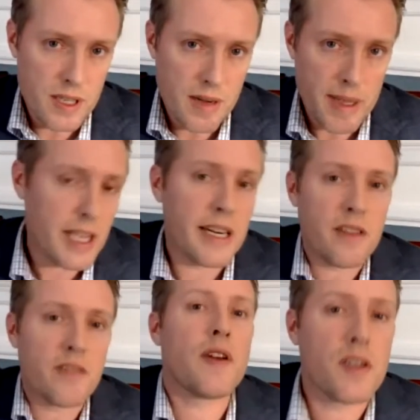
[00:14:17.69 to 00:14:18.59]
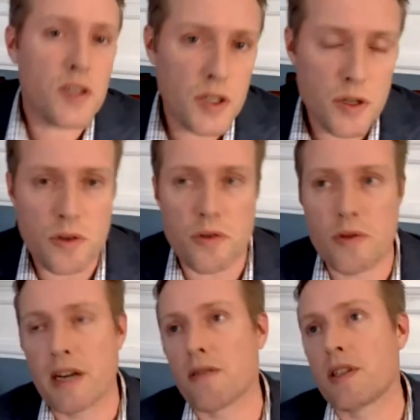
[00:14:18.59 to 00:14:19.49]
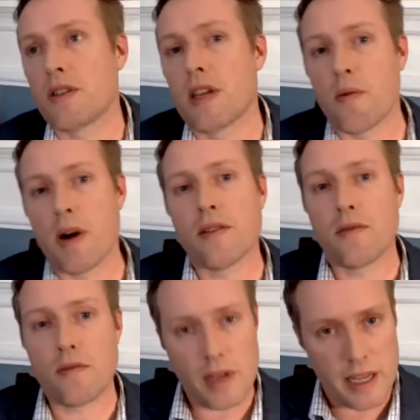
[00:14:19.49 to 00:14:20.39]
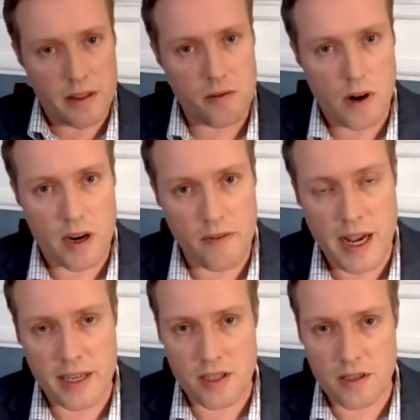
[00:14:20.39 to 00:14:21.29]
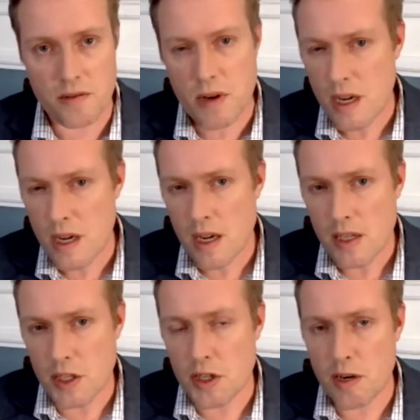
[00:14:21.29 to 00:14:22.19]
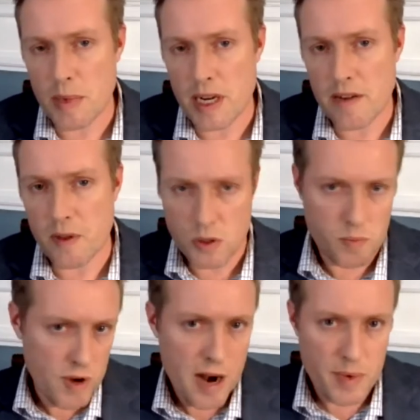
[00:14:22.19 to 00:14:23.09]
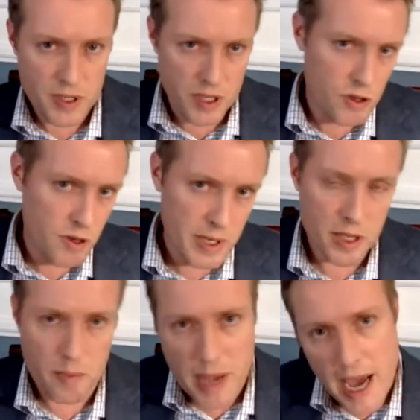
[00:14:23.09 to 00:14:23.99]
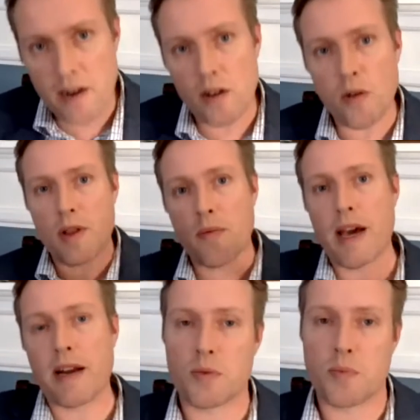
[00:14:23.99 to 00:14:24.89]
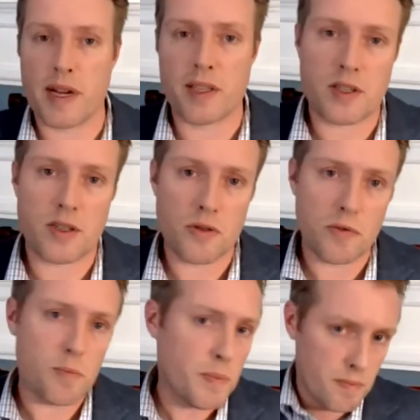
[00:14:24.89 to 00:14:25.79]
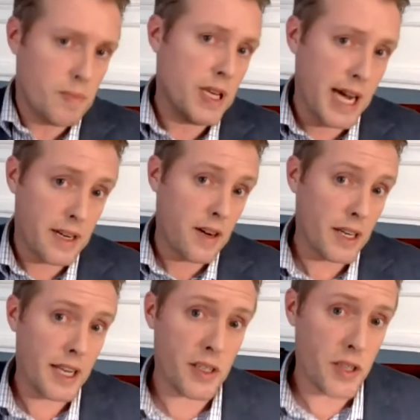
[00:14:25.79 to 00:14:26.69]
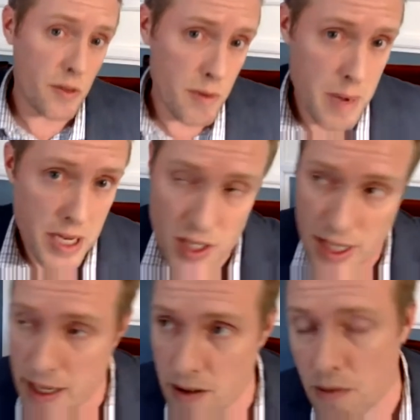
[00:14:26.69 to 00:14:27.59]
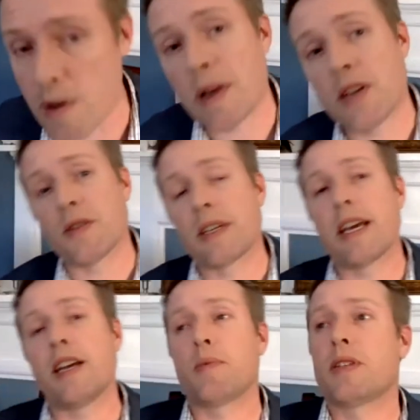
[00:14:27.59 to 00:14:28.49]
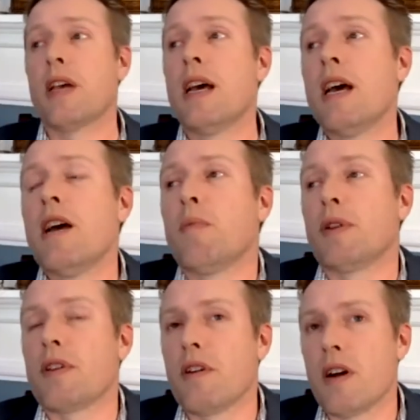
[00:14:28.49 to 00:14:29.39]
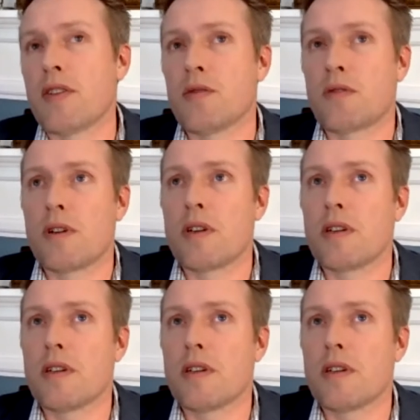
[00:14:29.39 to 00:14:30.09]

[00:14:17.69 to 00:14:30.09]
Um, at the end of the phase two, not only do they want you, again, through artifacts to determine if those properties contribute to the battle, where the battle spreads to, beyond, in our case, the three major, three major engagements, but they are also